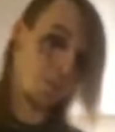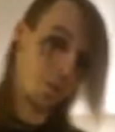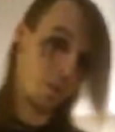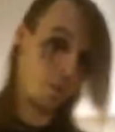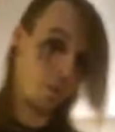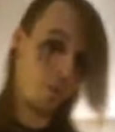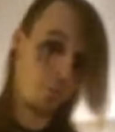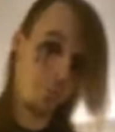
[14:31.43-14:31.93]

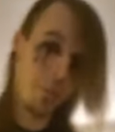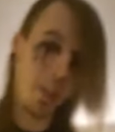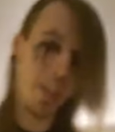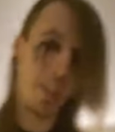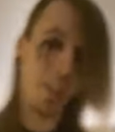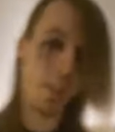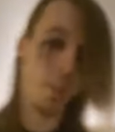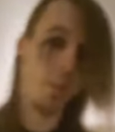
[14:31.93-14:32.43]
your own
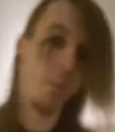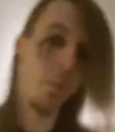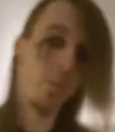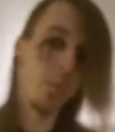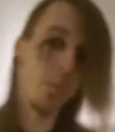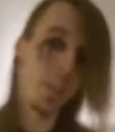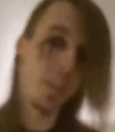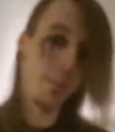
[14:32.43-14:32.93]
being, your
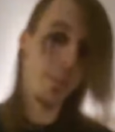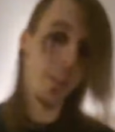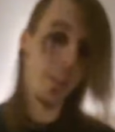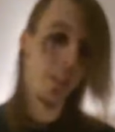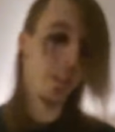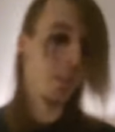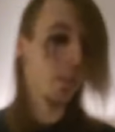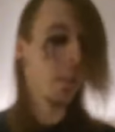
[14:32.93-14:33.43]
own
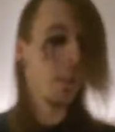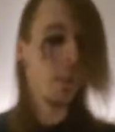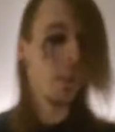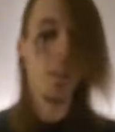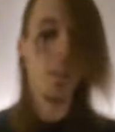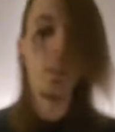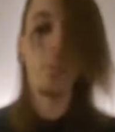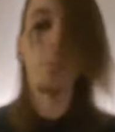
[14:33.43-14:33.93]
living
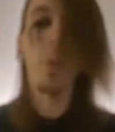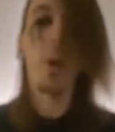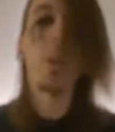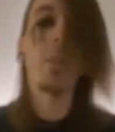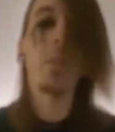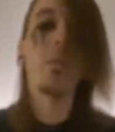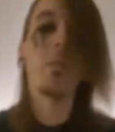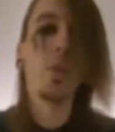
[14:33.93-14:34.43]

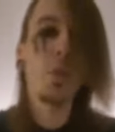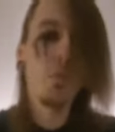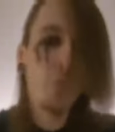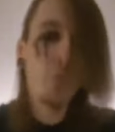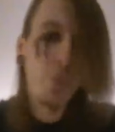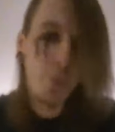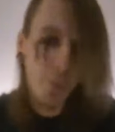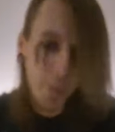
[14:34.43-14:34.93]
part of who you
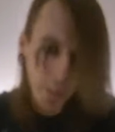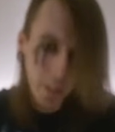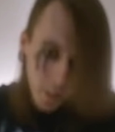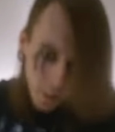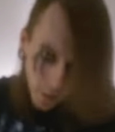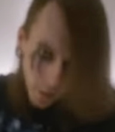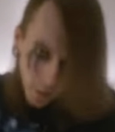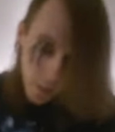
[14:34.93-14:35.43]
truly
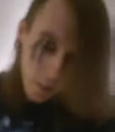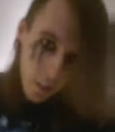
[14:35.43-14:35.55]
are.